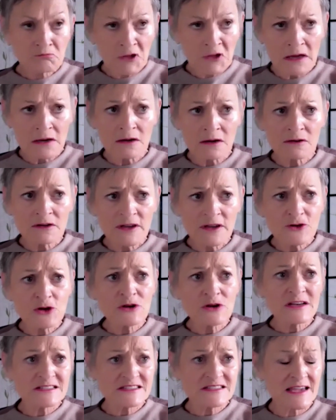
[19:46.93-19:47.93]
and i'll give you an
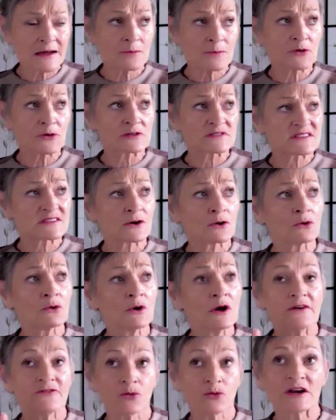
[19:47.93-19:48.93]
example so
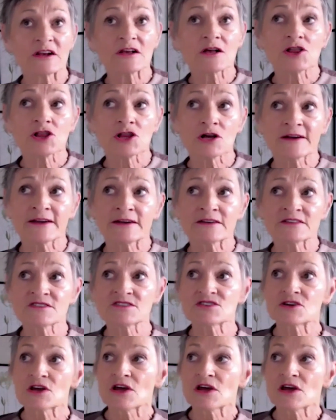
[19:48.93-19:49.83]
one client